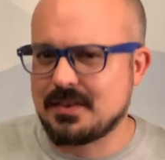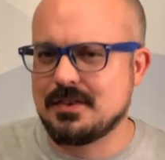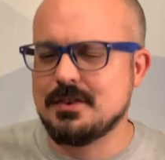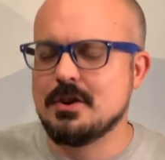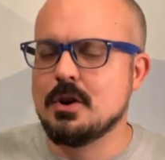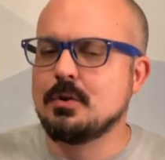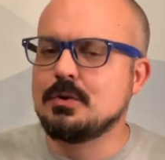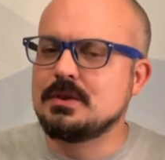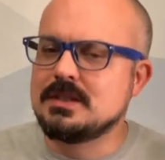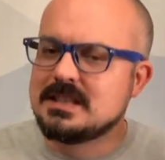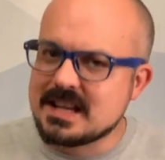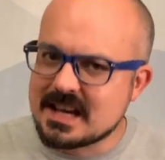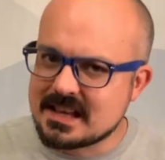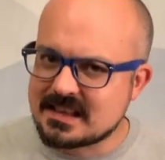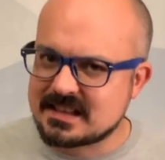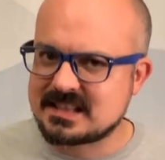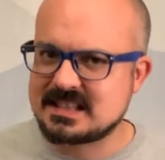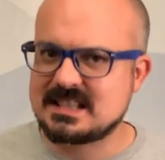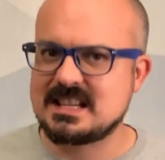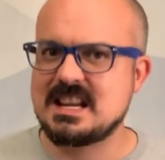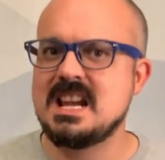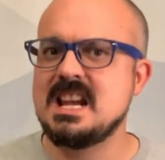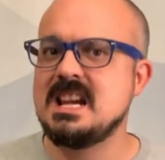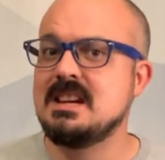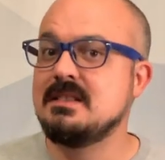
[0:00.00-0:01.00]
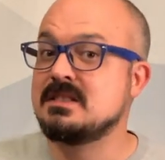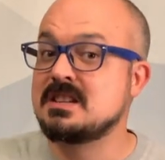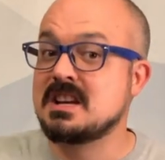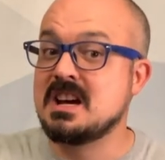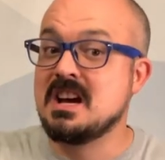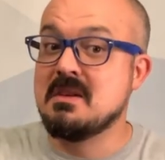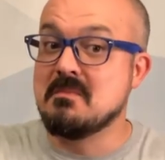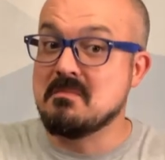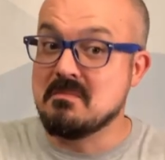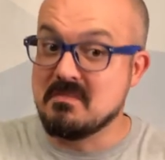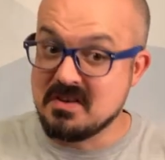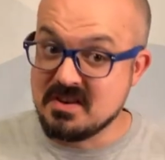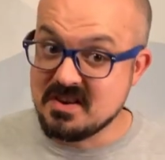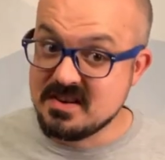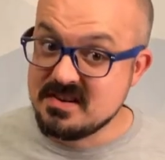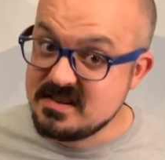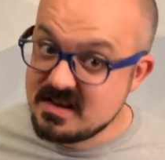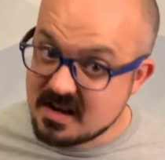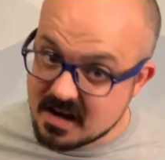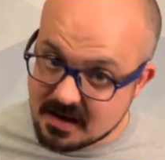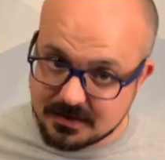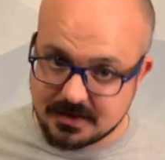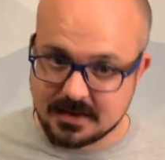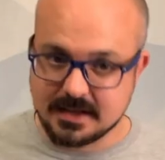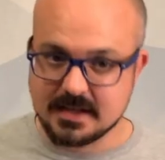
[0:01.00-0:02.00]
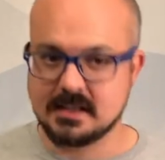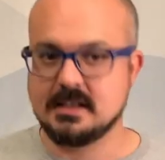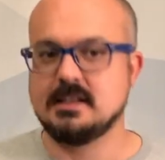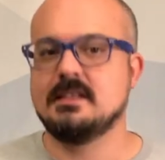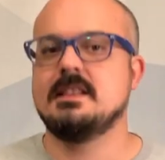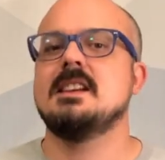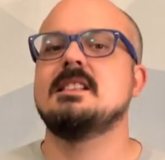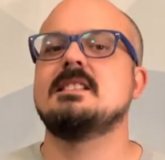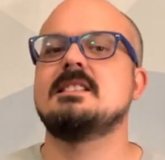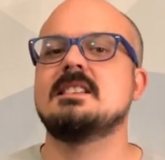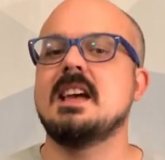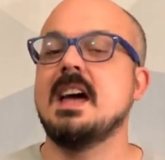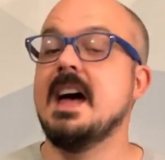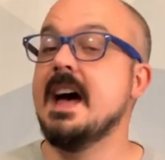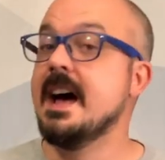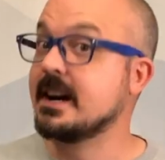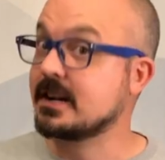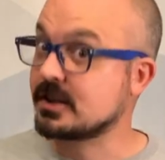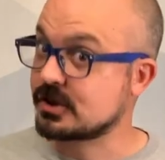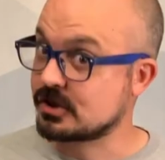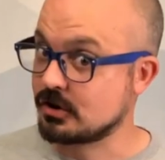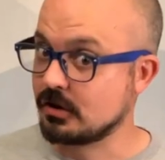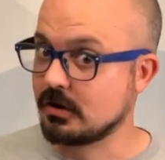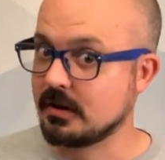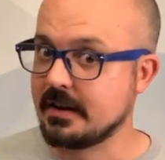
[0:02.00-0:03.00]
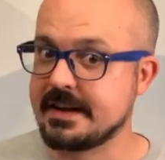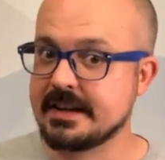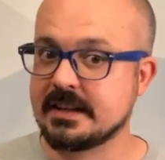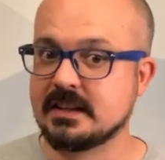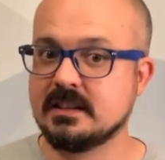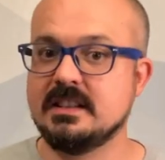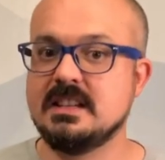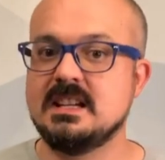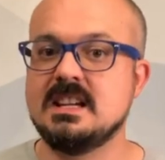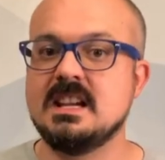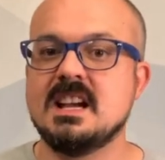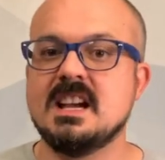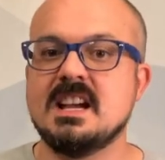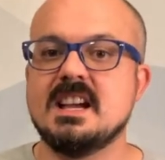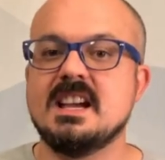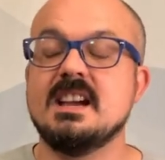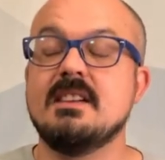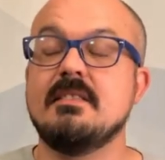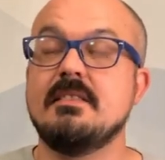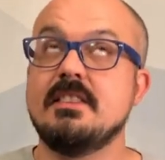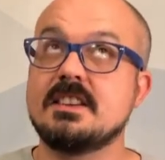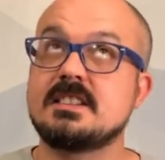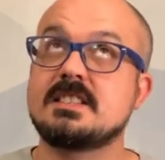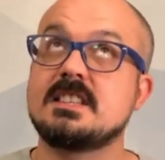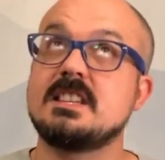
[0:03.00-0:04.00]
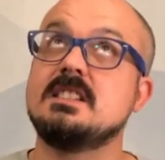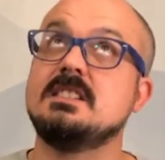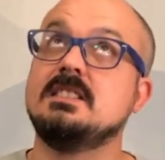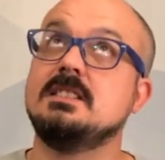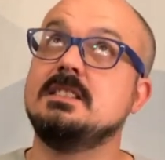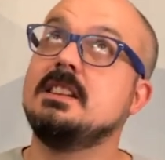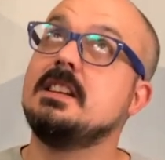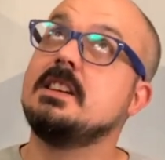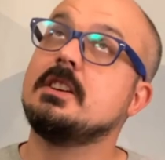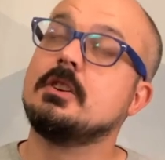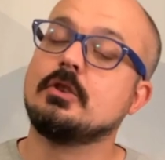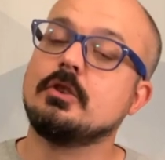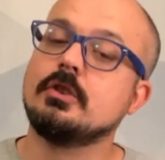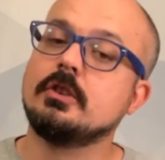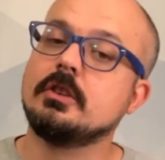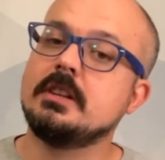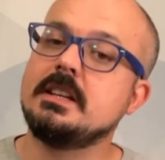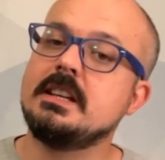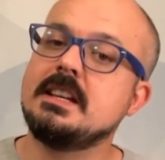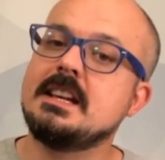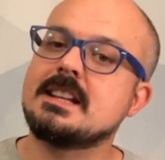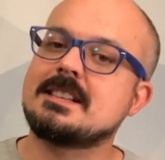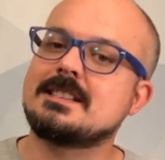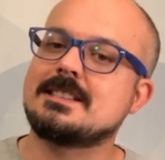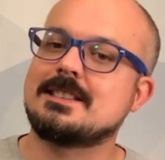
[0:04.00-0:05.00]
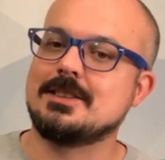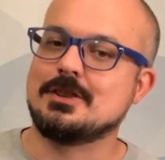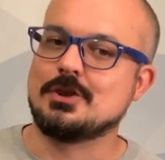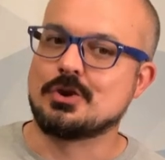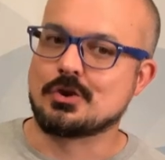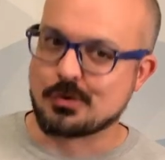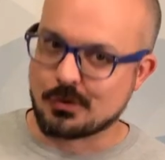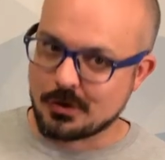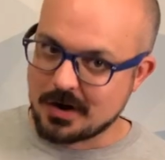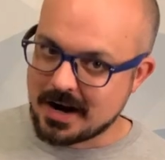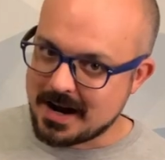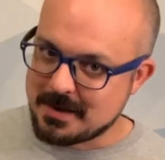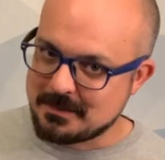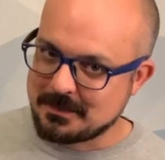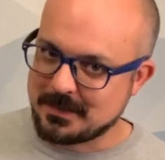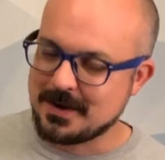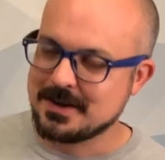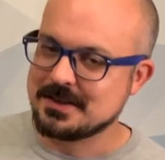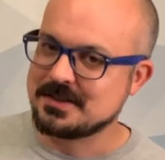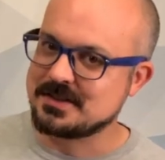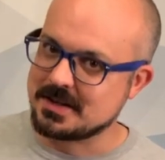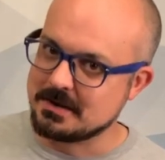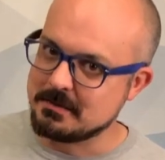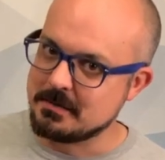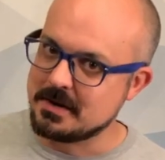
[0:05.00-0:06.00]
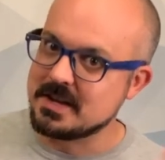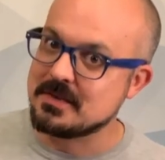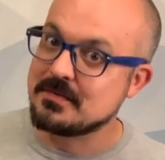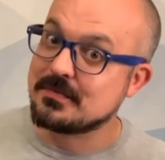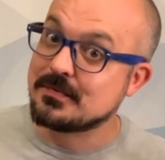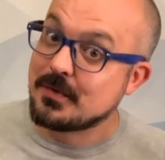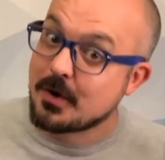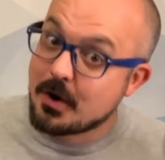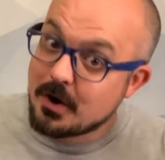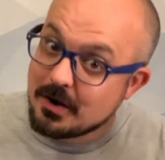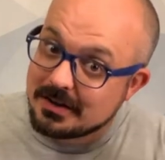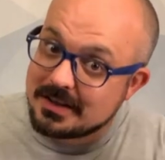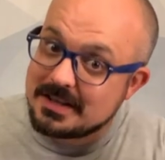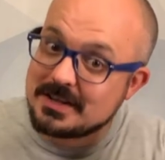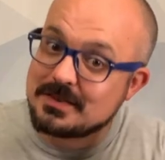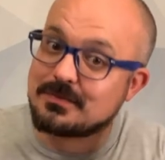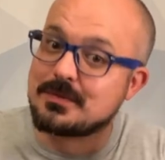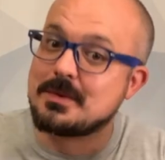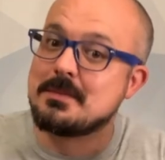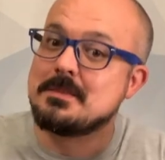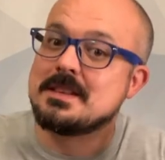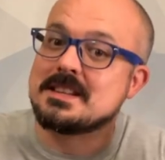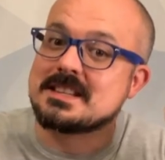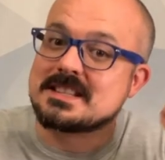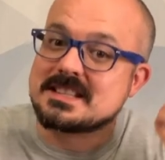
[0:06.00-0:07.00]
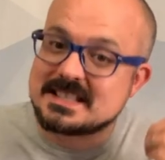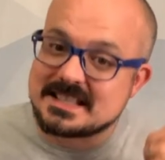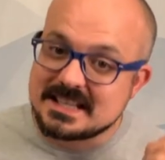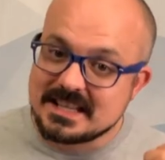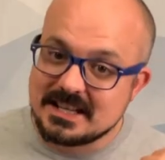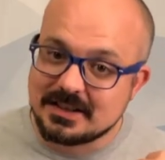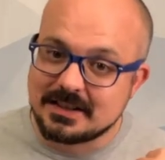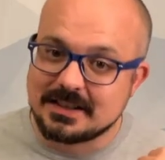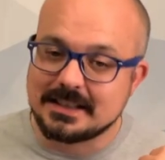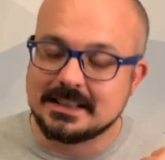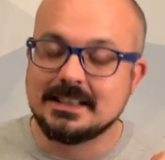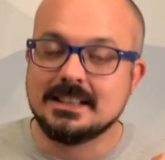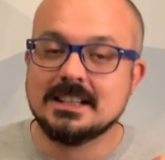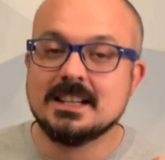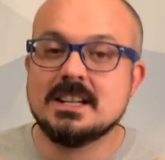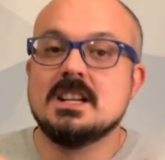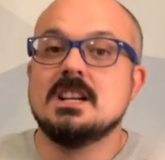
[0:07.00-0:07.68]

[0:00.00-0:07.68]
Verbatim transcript: No death saves, nothing. That's extra likely if this thing literally gets the drop on somebody falling from the ceiling